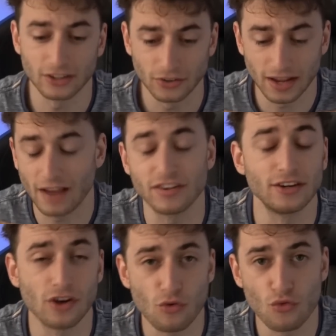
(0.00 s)

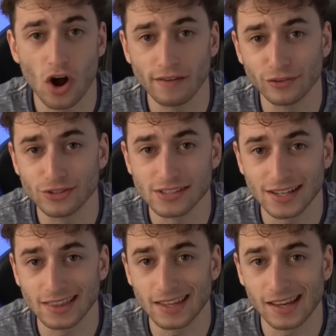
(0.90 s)
having rivals
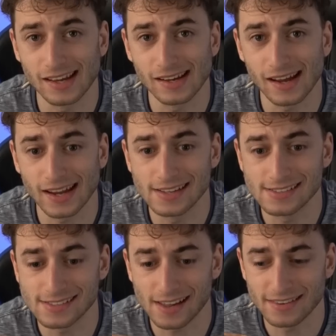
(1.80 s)
in there
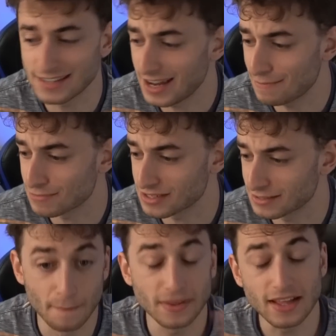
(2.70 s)
against other
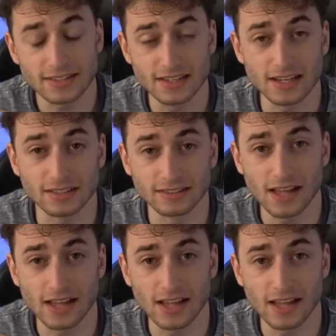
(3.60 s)
teams. But that's it.